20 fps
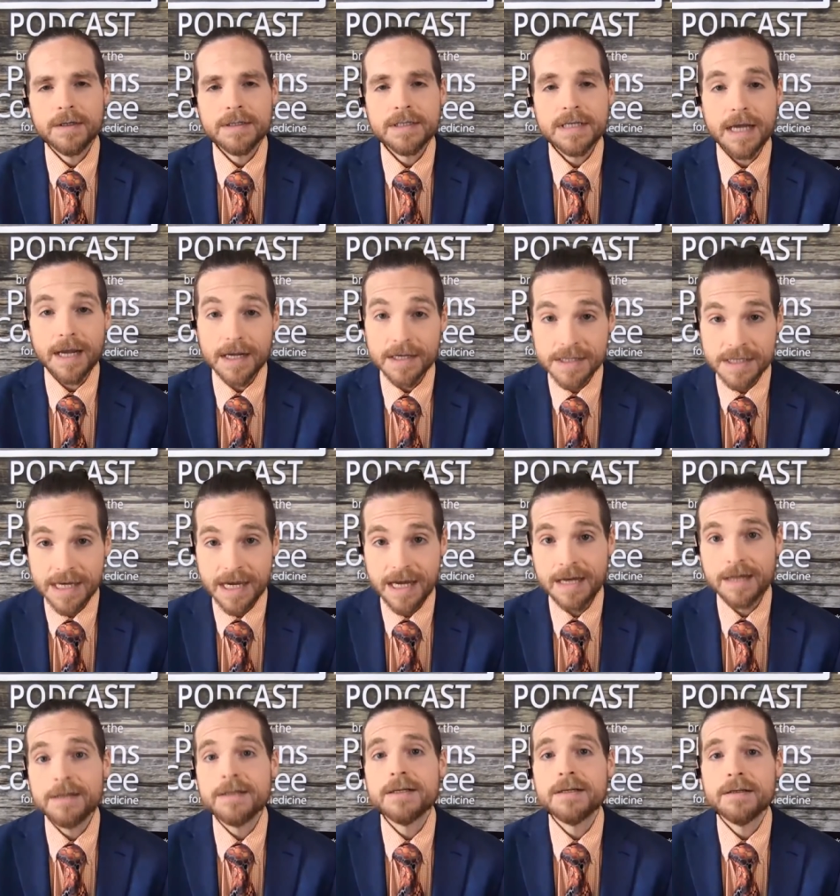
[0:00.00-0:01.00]
take a
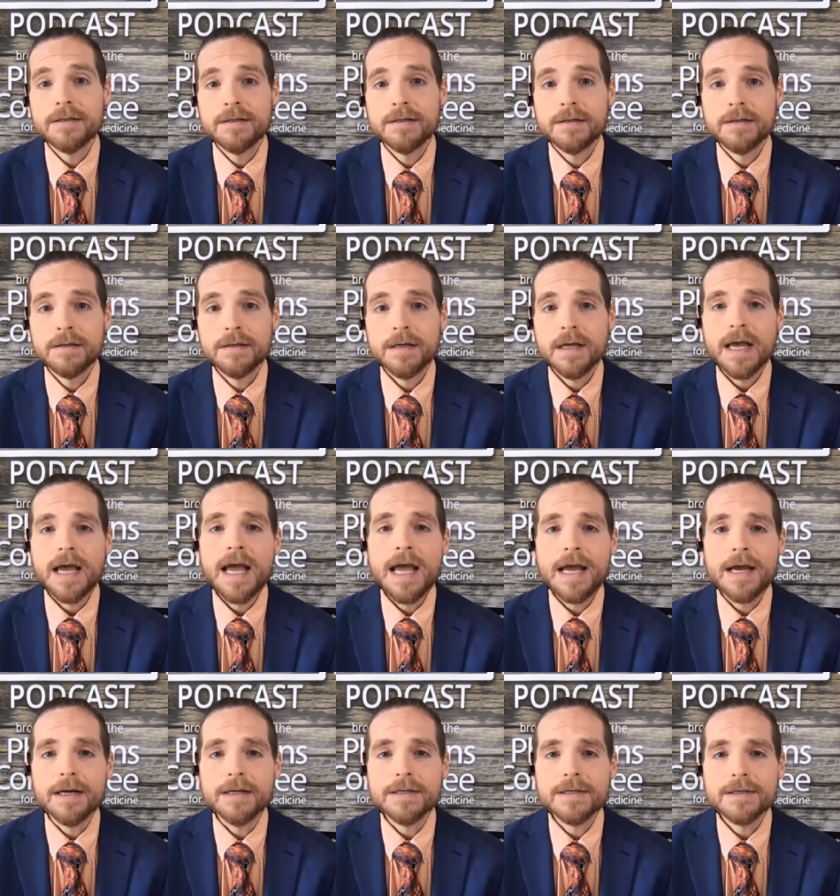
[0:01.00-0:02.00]
stand
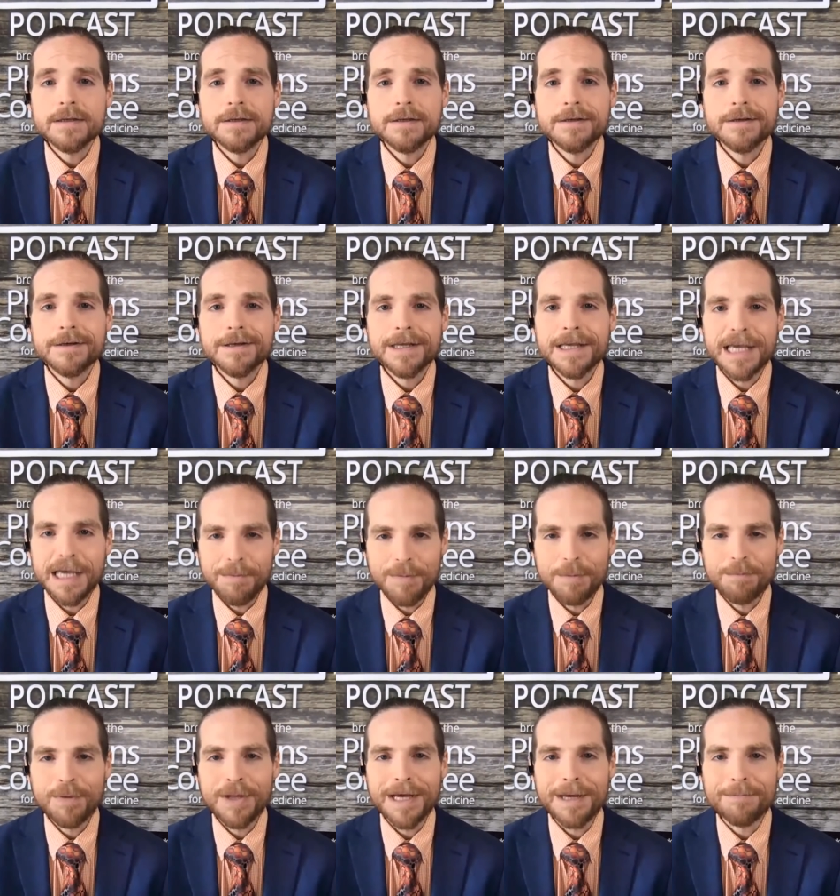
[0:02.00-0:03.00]
and keep
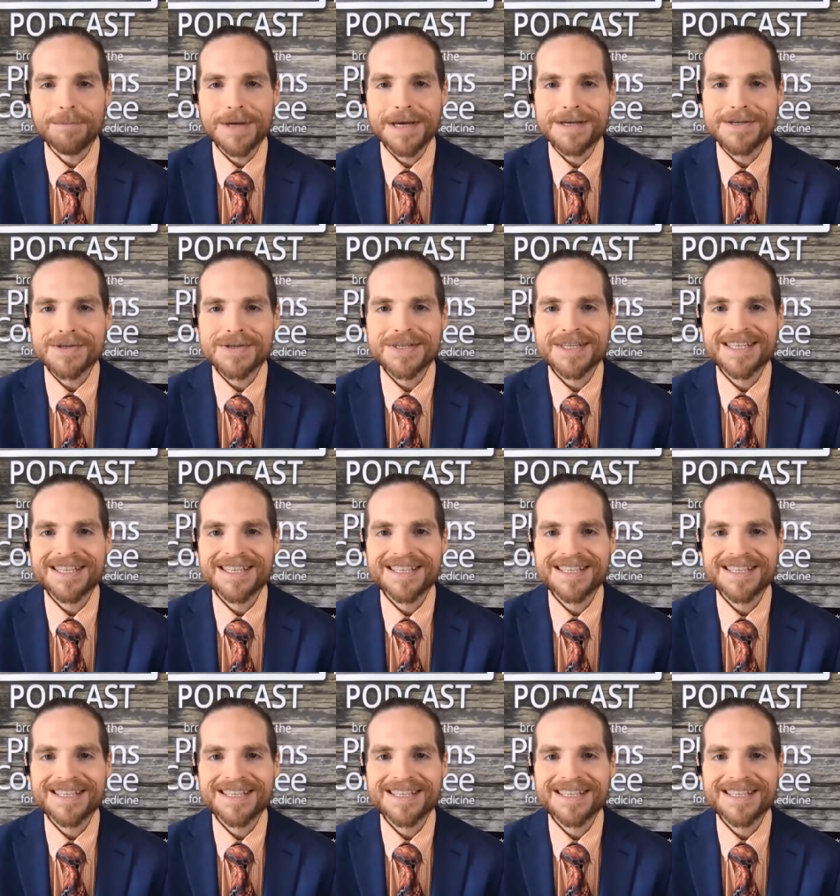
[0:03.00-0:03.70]
it plant based.